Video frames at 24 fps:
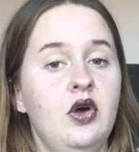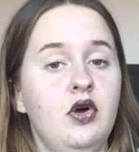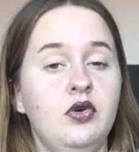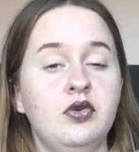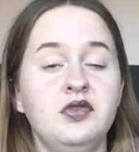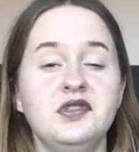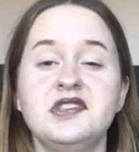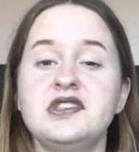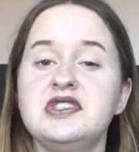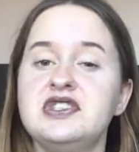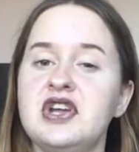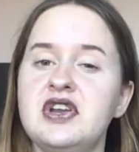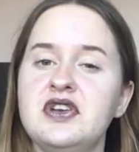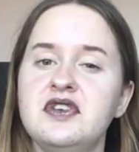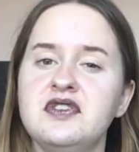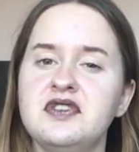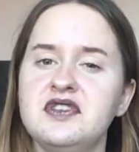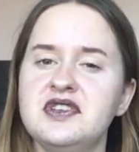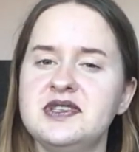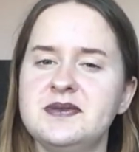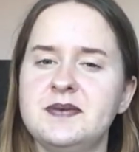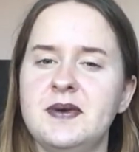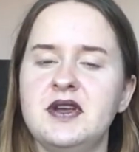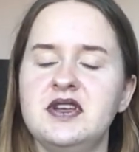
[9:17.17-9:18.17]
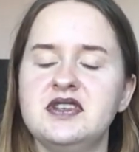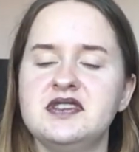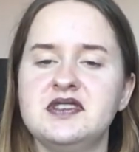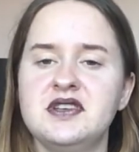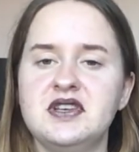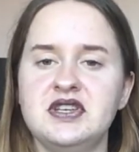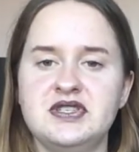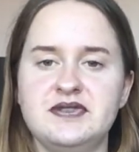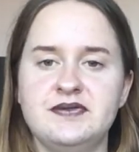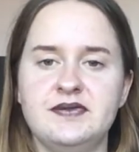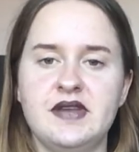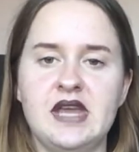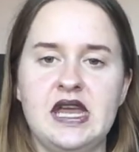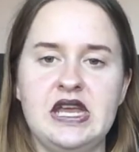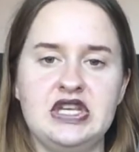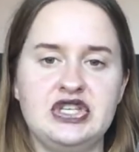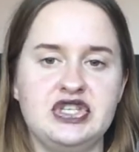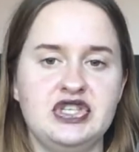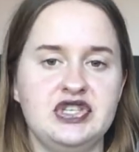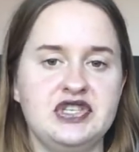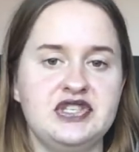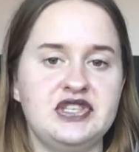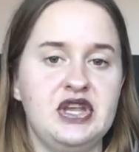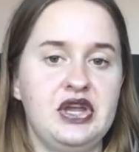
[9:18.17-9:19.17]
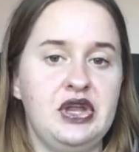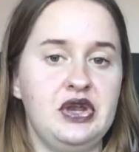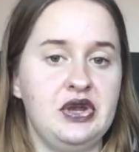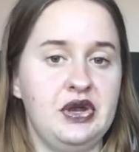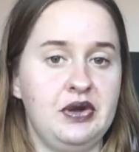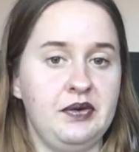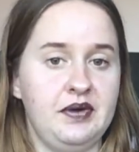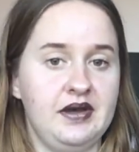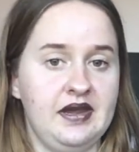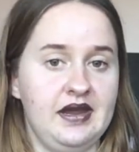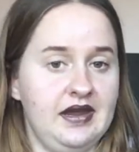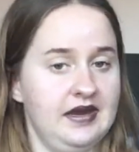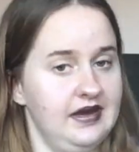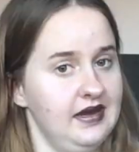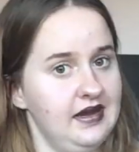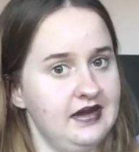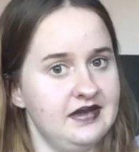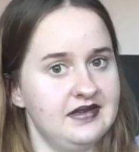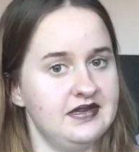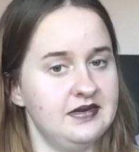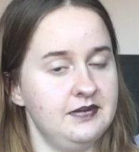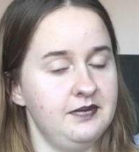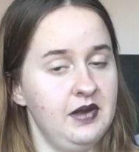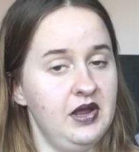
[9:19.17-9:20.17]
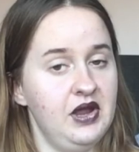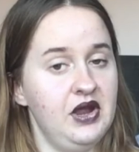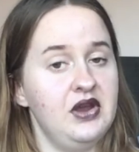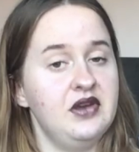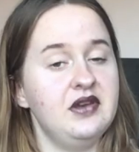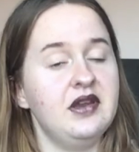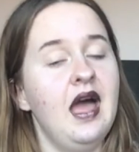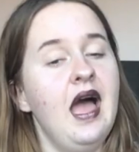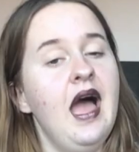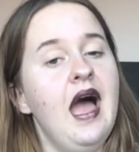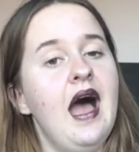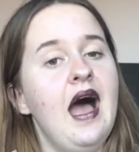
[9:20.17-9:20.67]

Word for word: also turn on those post notifications so you know when I next upload.